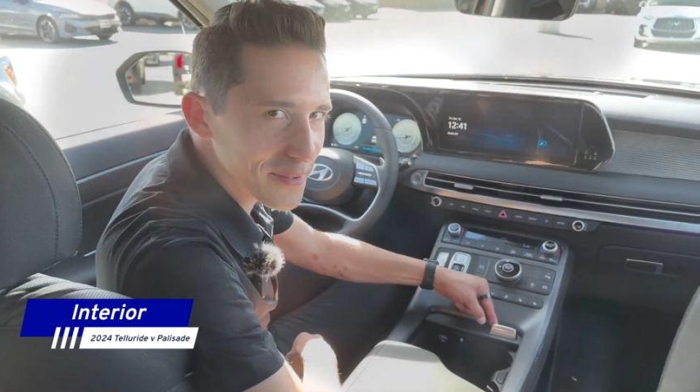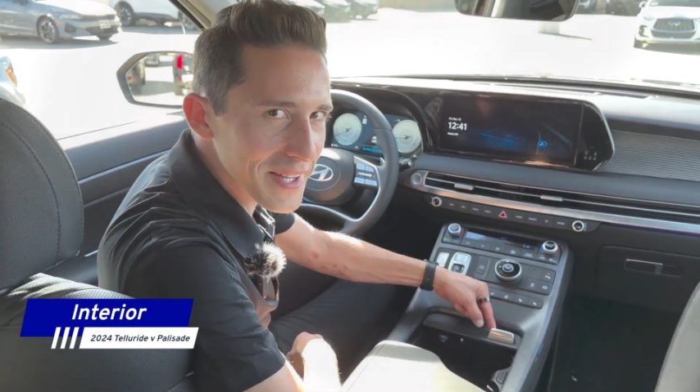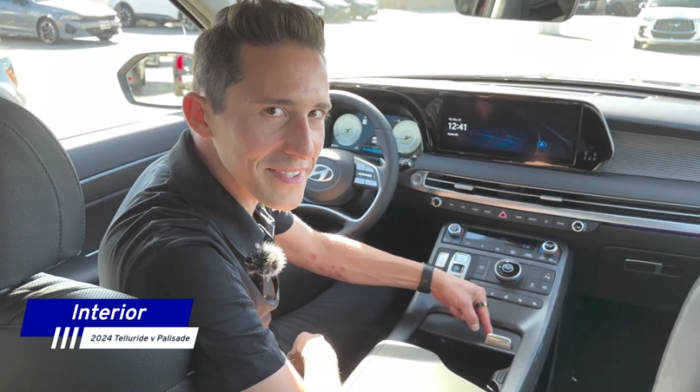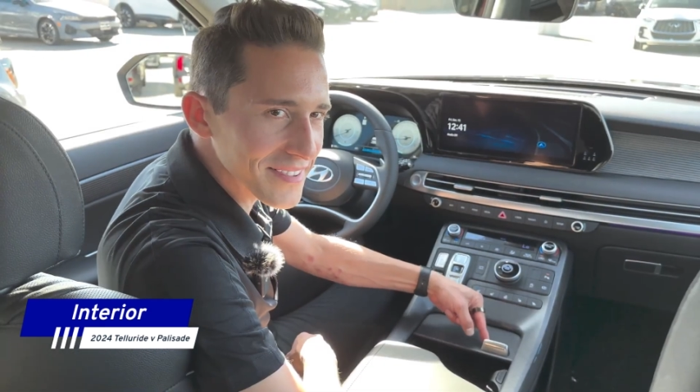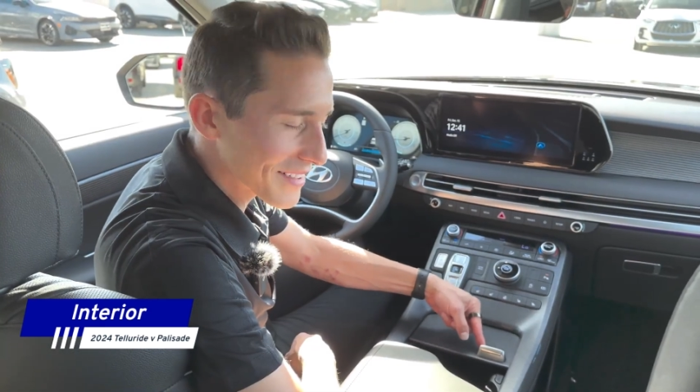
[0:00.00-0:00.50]

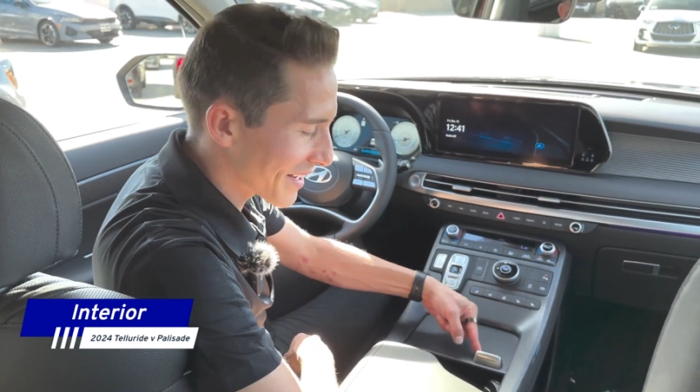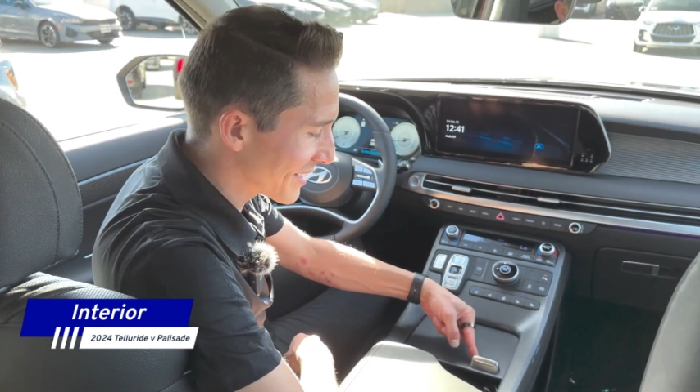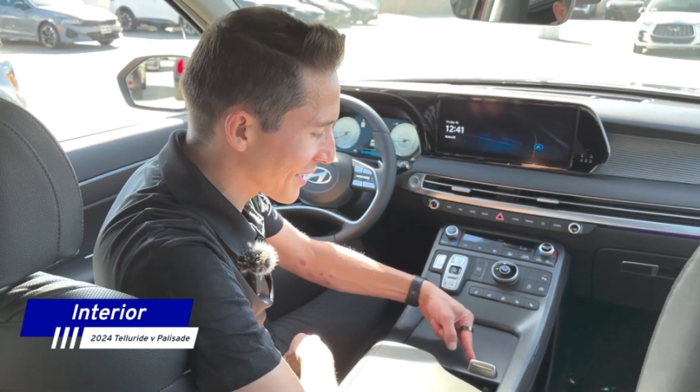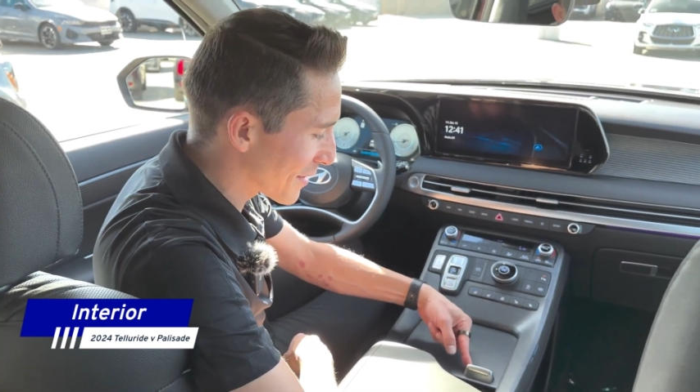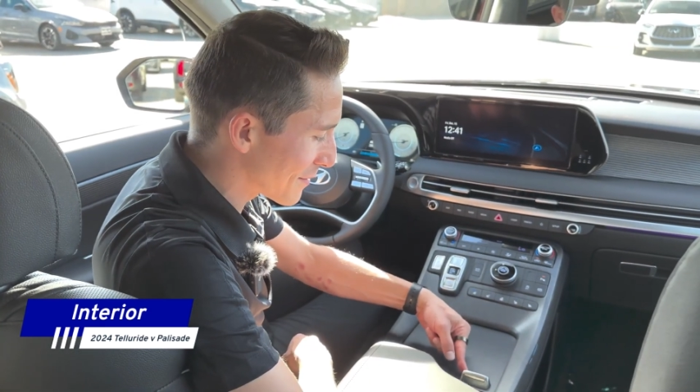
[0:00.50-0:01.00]
get the
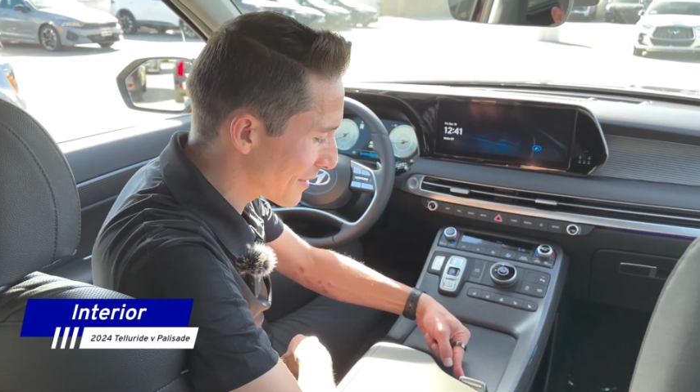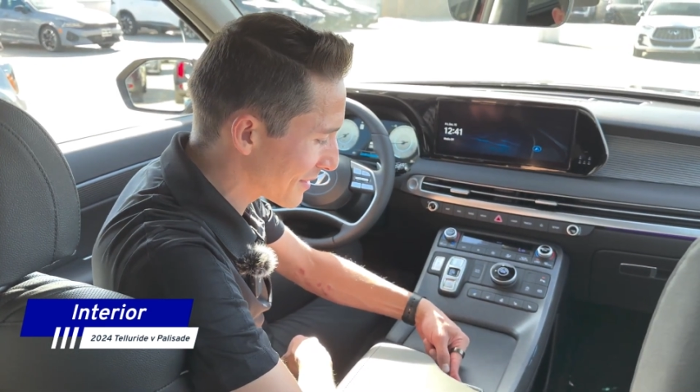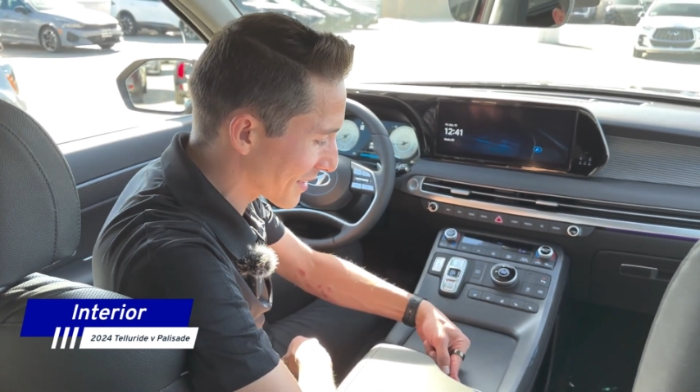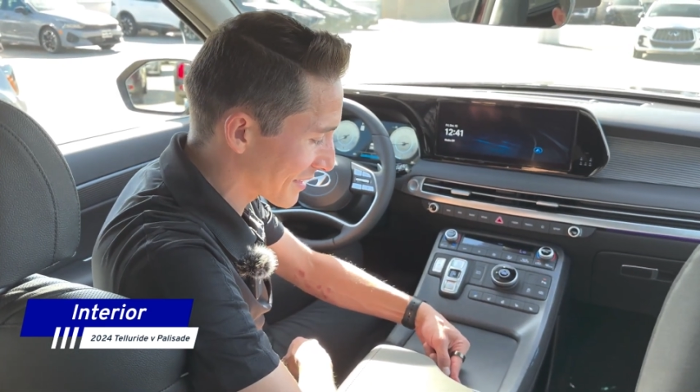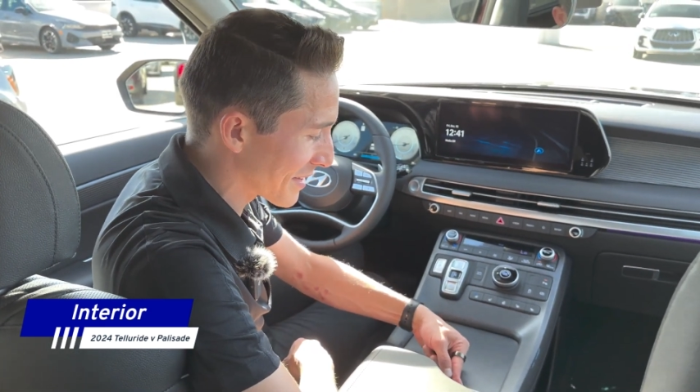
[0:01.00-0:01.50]
sliding cover
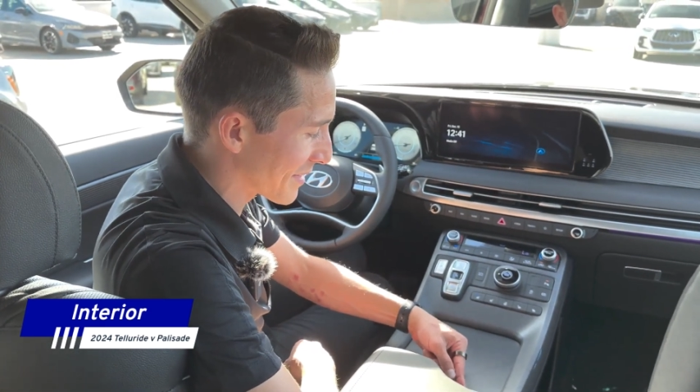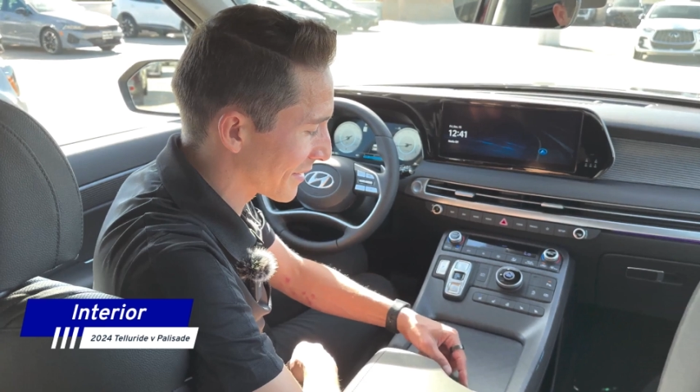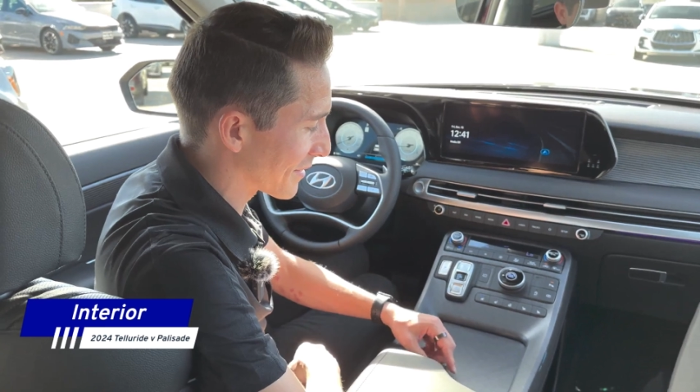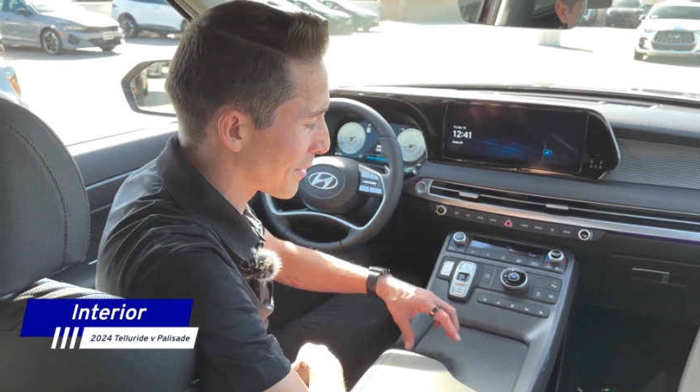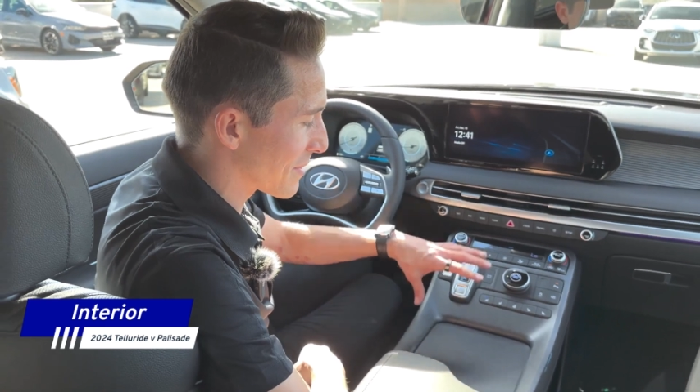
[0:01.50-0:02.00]
to clean
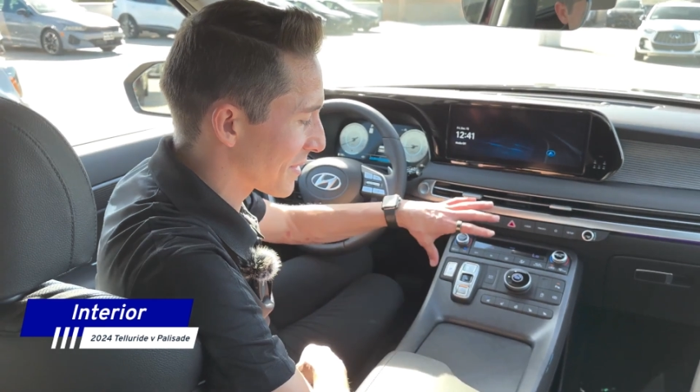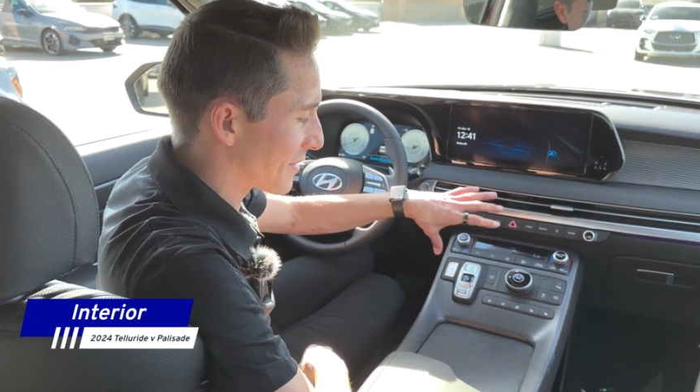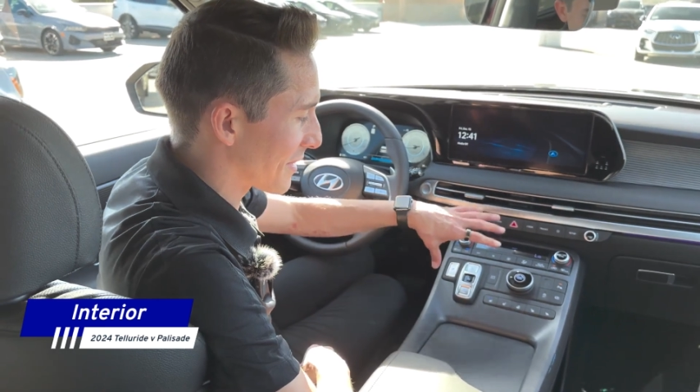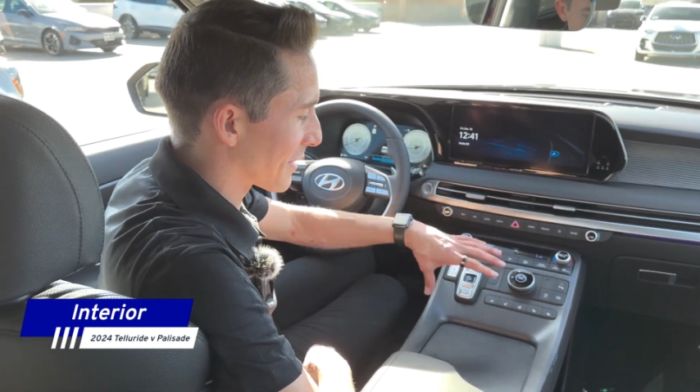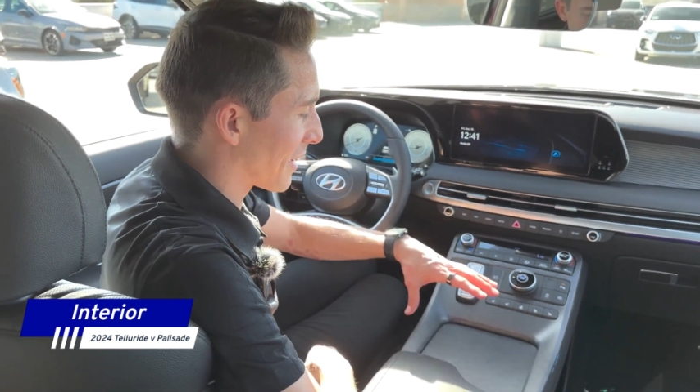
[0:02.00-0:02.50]
things up in the center